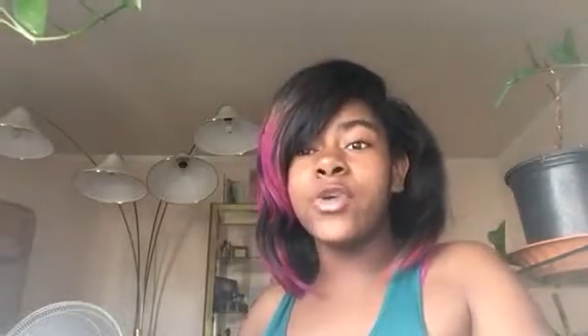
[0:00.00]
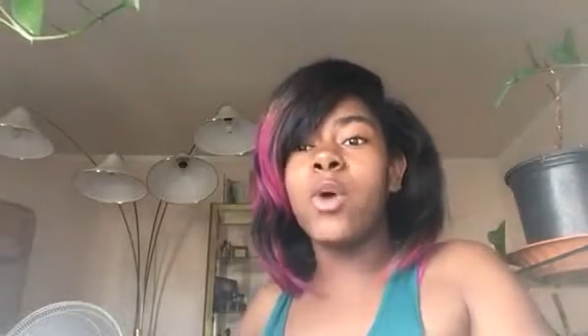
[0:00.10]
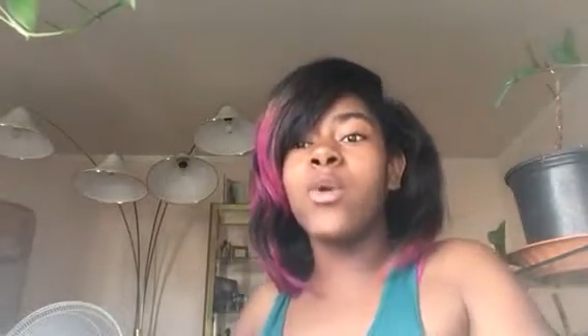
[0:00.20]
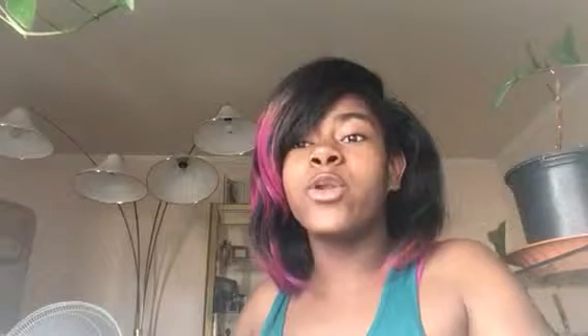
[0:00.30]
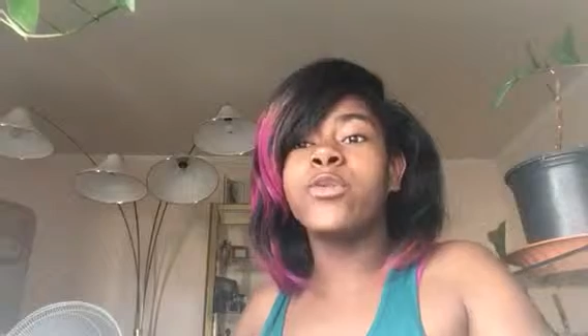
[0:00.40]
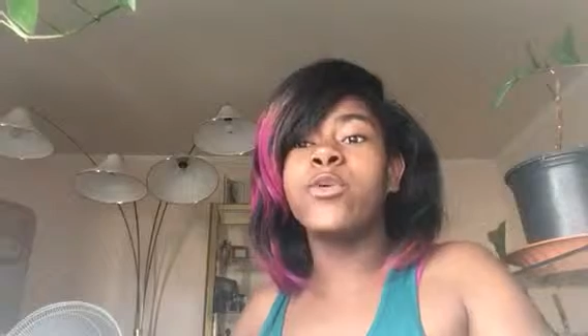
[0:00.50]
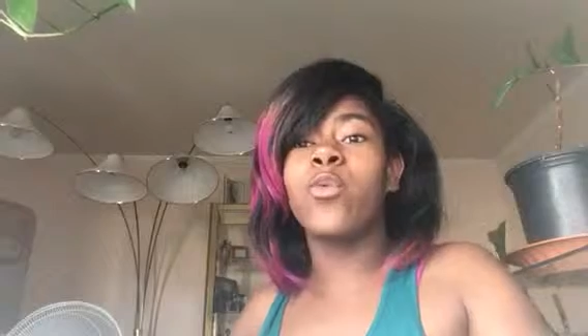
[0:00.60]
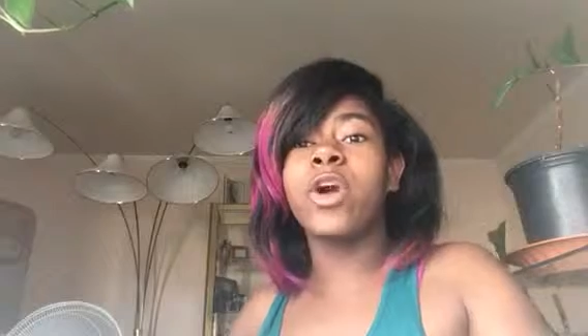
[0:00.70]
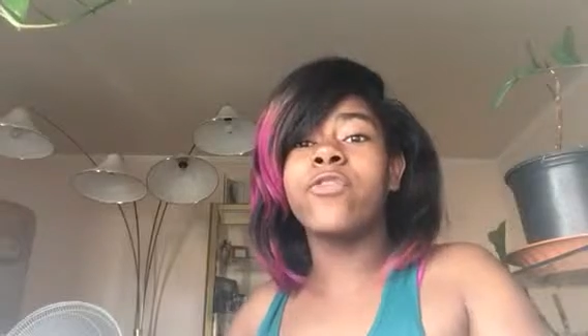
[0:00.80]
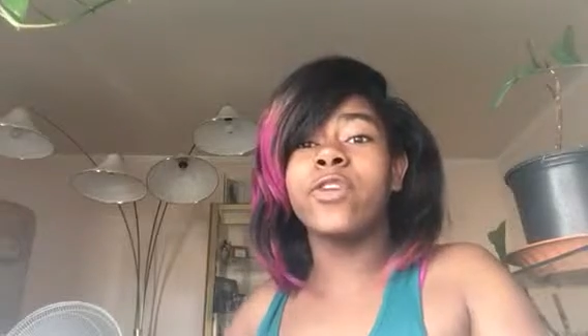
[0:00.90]
you don't want to do
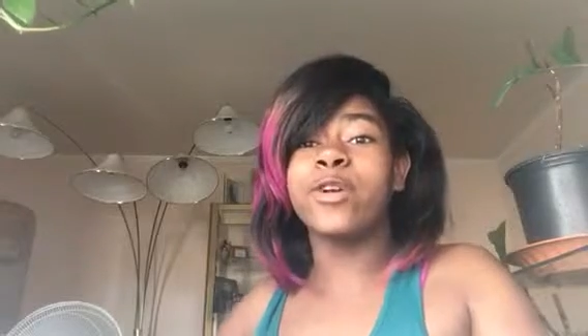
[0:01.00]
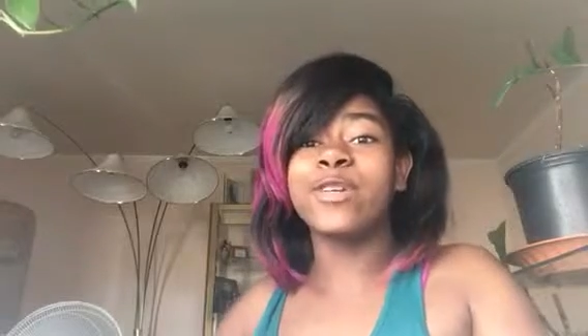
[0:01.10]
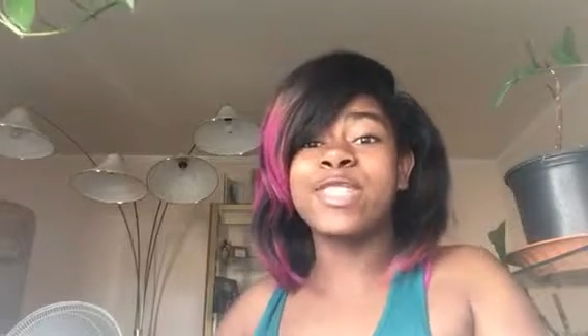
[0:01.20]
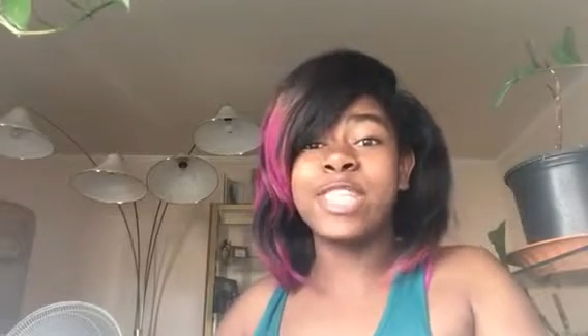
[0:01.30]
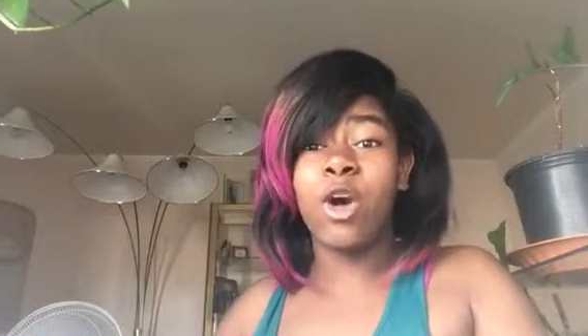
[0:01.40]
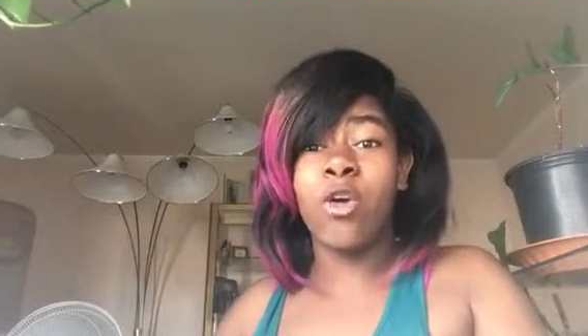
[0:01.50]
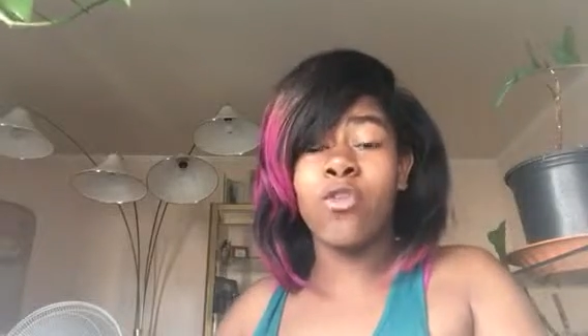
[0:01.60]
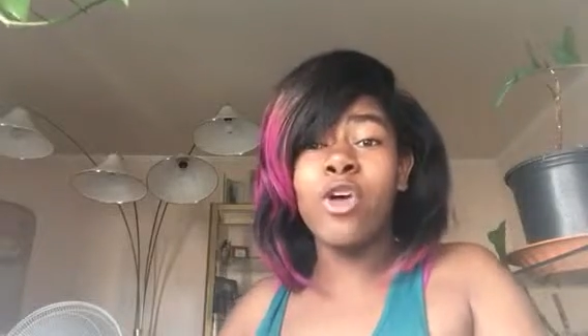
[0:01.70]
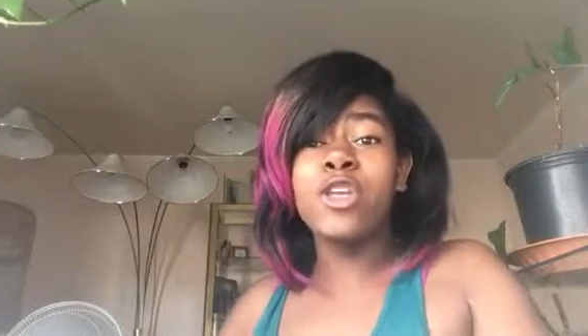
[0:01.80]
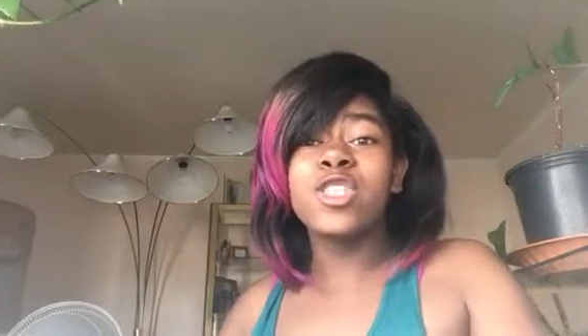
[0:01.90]
work for
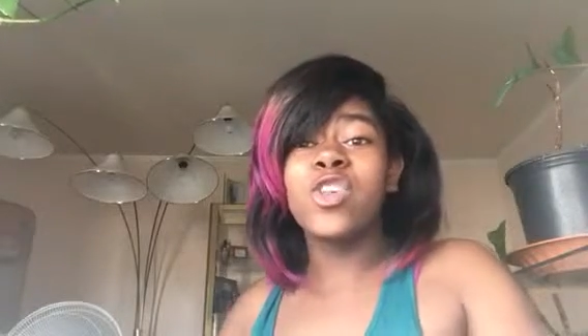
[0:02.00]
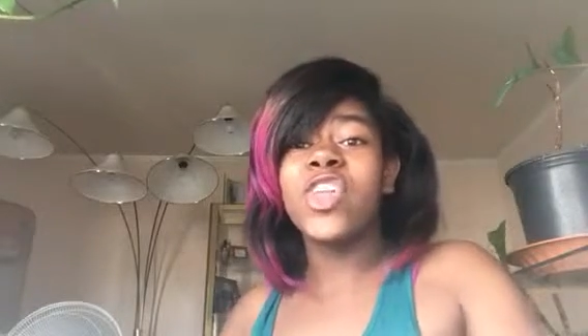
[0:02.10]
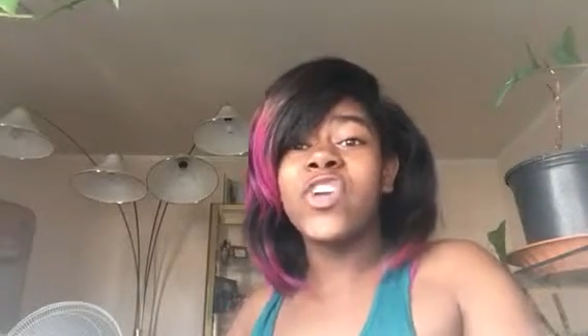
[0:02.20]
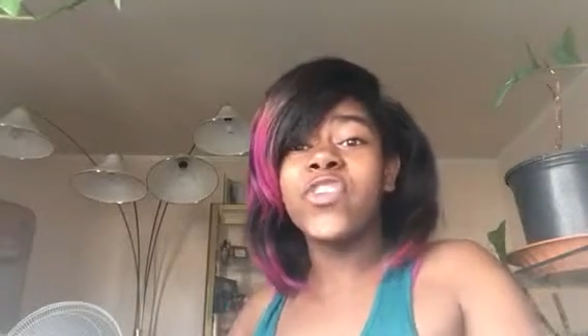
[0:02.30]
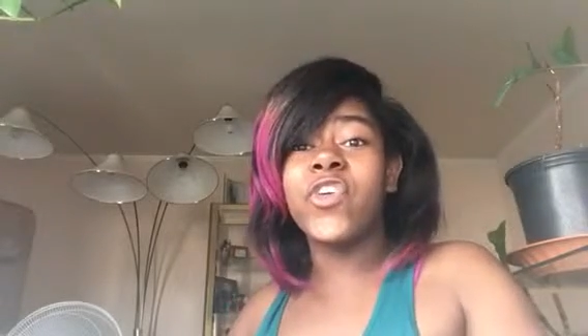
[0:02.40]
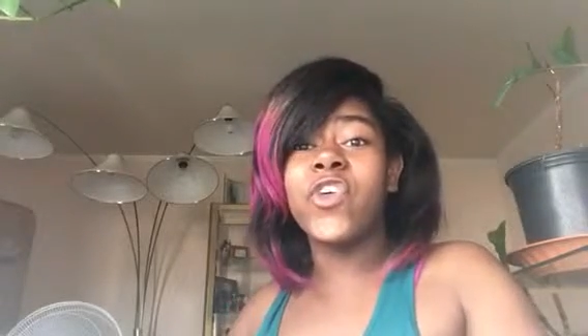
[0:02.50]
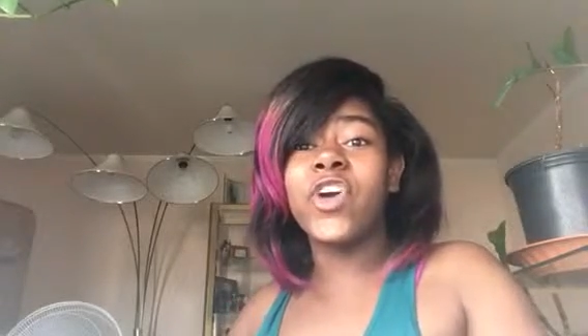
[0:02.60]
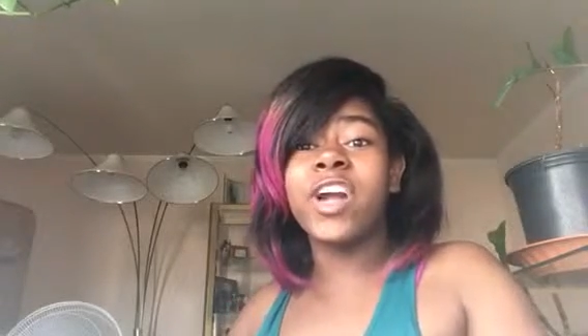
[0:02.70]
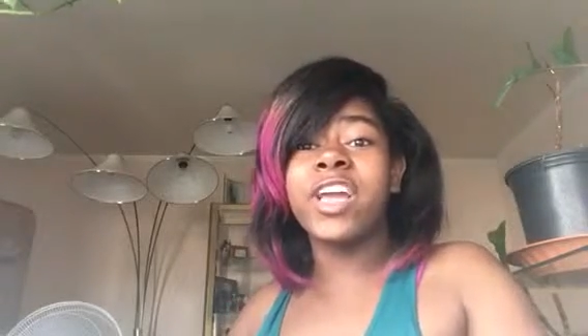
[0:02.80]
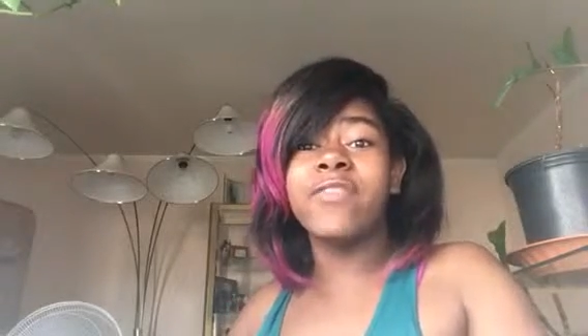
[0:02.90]
yourself so therefore